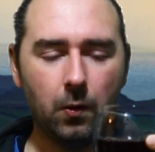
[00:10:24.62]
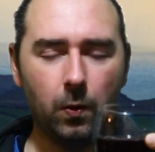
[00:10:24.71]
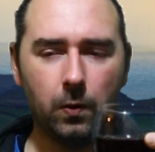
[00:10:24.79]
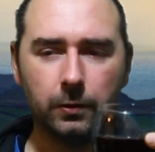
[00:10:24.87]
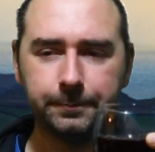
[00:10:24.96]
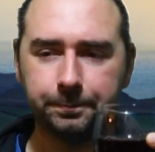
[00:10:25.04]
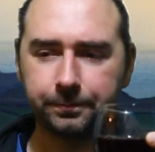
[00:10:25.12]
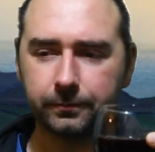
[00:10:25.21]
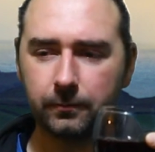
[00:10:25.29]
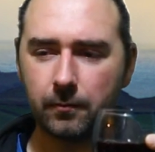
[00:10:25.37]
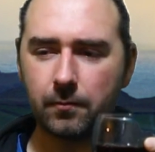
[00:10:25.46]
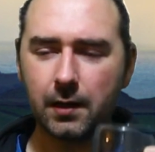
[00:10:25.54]
Oh.
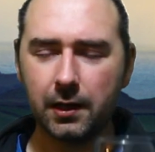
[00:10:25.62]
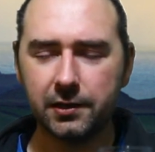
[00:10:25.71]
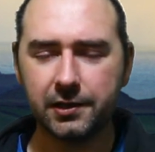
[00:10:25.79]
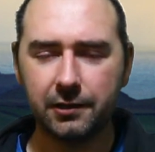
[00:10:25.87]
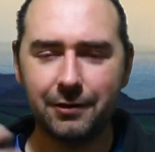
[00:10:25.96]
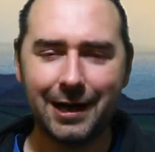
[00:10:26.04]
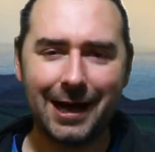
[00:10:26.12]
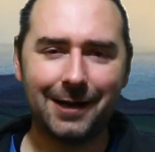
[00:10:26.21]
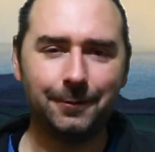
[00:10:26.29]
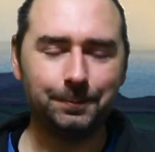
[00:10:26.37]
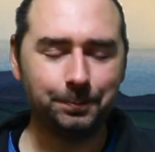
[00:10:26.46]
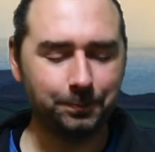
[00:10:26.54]
So
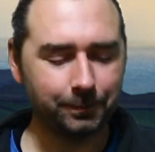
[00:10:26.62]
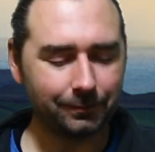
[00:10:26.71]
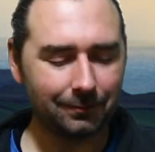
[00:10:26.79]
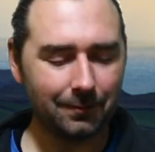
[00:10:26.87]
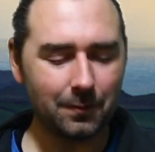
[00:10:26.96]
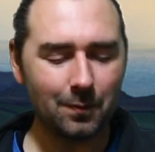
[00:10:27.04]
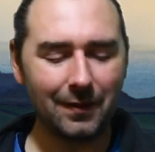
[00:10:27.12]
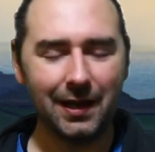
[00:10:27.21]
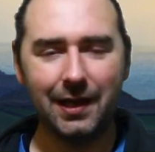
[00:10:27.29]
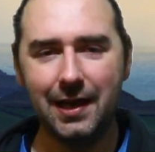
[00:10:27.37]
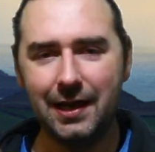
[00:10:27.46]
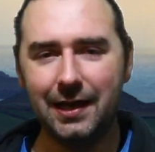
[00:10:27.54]
now,
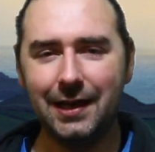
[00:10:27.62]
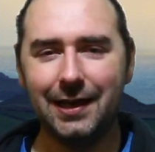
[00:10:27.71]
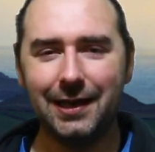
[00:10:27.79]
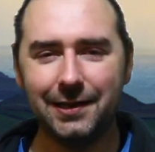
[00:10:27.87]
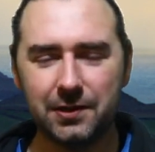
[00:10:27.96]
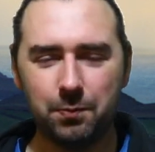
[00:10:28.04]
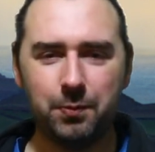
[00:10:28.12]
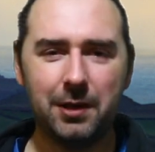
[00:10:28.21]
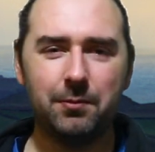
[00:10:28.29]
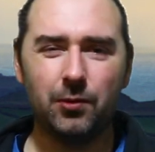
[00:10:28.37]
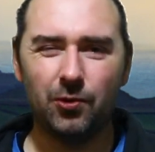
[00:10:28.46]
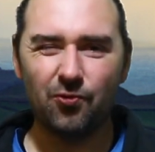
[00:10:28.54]
it is a
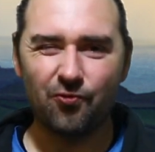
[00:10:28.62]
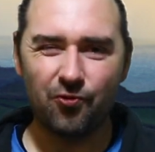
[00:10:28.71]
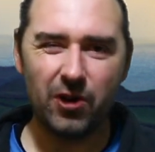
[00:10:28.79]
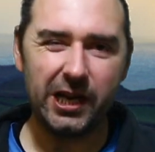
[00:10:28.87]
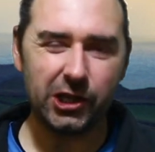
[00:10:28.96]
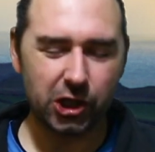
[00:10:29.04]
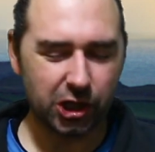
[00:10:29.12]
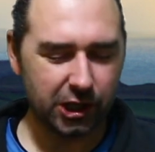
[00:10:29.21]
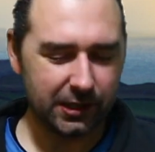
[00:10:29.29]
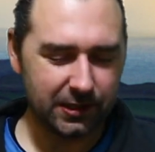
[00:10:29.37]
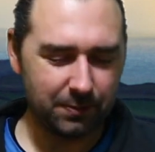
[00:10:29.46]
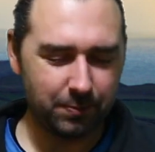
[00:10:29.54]
bit more
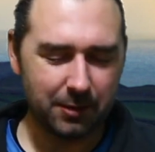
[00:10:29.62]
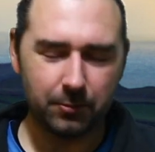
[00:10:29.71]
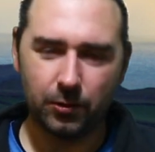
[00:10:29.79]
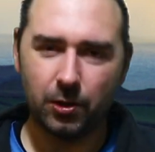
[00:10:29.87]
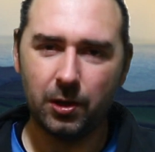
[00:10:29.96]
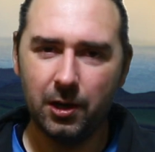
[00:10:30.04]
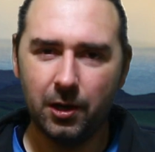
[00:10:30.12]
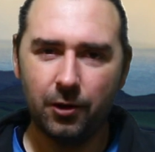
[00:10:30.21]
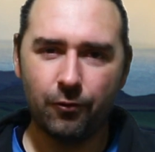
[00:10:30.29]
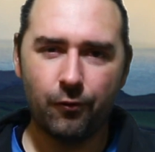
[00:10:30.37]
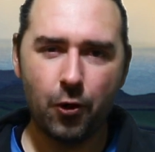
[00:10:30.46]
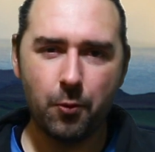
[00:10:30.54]
rich. It's a bit more
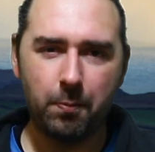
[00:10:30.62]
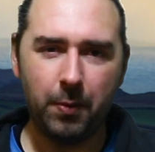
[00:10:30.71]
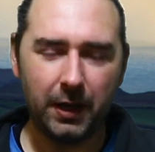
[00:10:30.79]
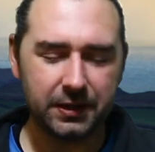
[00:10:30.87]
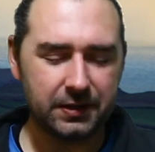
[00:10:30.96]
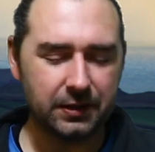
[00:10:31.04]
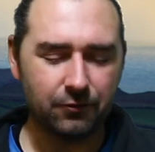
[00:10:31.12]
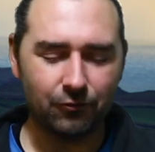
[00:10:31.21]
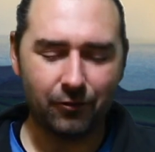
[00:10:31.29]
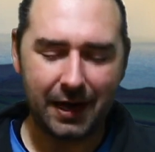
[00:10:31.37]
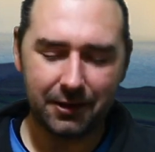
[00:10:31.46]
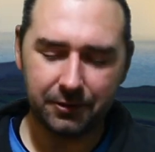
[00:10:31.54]
robust
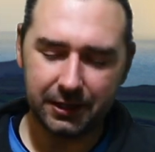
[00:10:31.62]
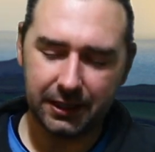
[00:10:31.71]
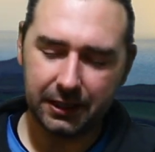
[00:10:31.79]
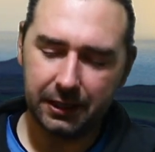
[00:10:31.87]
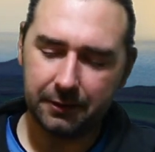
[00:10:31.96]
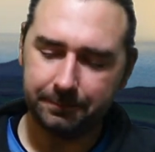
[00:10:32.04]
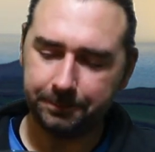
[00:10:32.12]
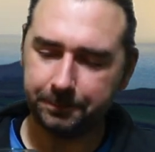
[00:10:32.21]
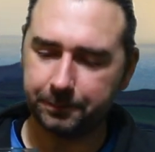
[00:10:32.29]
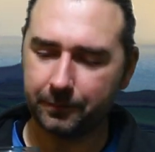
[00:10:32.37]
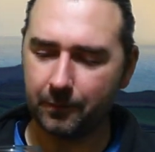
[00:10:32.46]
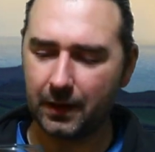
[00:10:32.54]
and rounded.
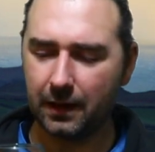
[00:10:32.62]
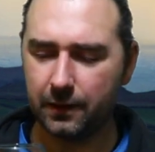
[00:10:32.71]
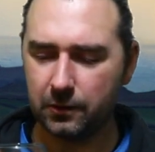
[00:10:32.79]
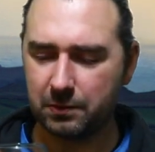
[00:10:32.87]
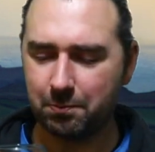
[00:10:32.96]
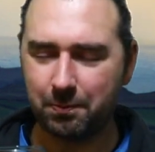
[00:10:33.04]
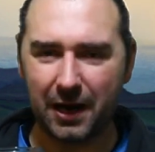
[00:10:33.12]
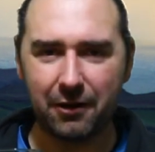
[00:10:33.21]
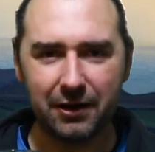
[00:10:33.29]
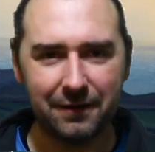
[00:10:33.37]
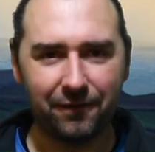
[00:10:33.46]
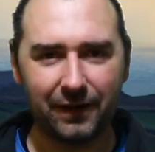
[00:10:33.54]
Those
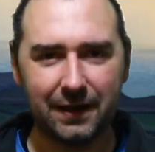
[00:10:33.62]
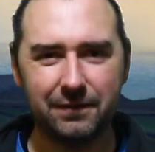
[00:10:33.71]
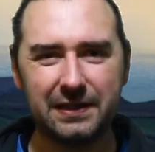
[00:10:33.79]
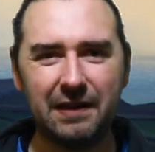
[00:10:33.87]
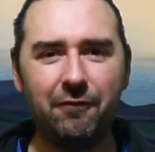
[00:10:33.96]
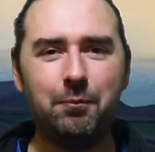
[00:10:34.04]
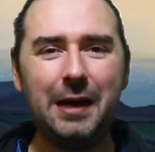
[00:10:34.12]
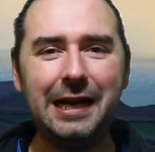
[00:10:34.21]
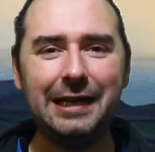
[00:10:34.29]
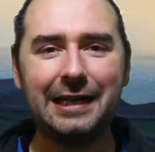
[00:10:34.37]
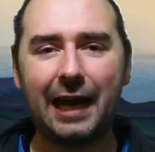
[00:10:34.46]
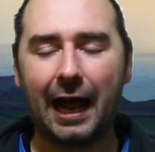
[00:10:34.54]
berry flavours have
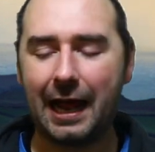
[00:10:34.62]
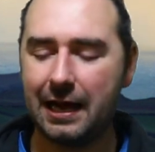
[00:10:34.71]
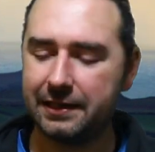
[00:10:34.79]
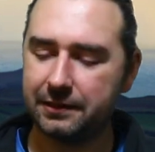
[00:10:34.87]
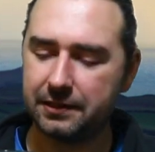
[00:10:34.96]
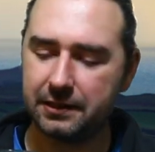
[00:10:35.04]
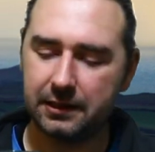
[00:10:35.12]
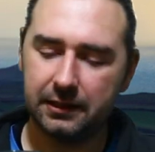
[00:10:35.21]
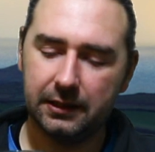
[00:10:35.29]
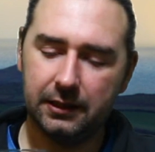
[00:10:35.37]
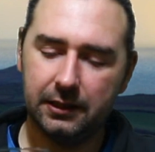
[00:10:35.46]
been enhanced.